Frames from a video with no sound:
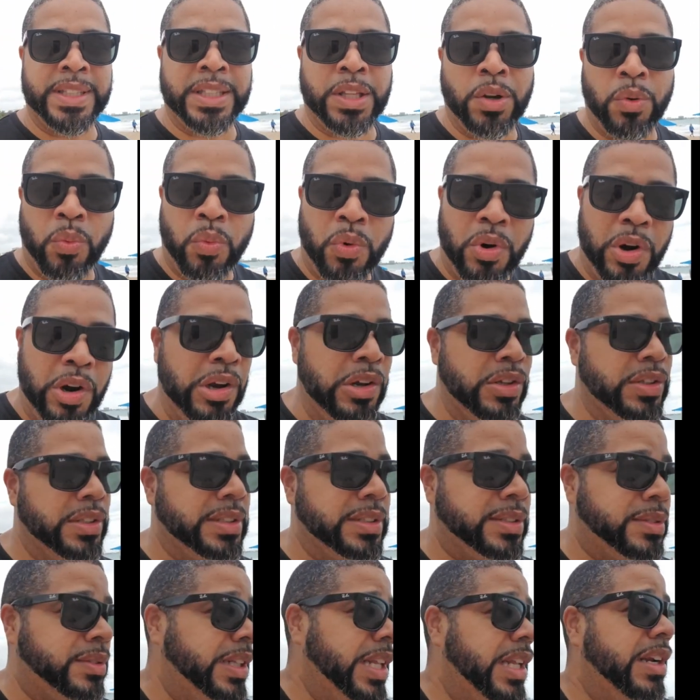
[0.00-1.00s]
The world
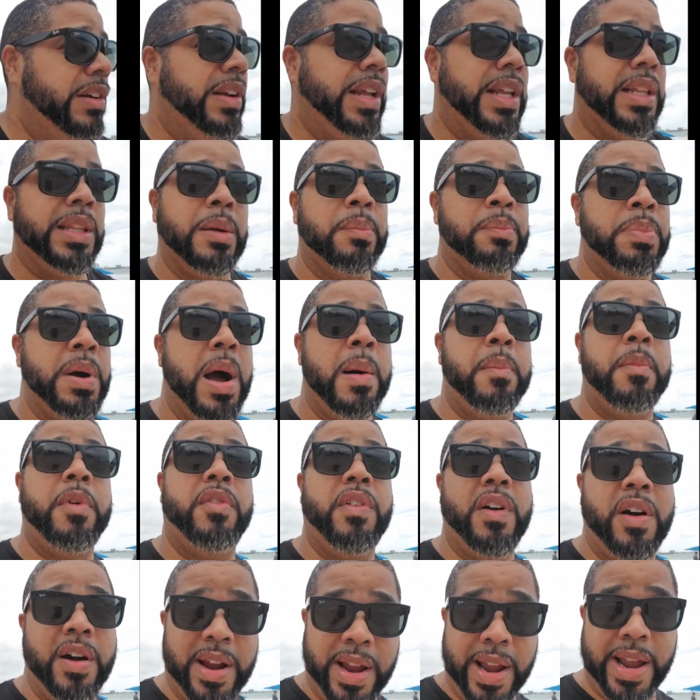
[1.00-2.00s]
is literally at the palm
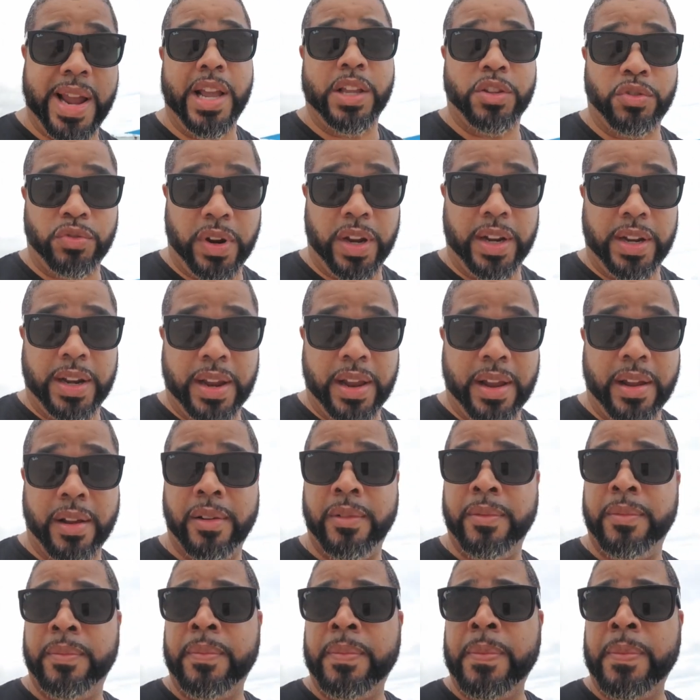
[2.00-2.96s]
of our hands right now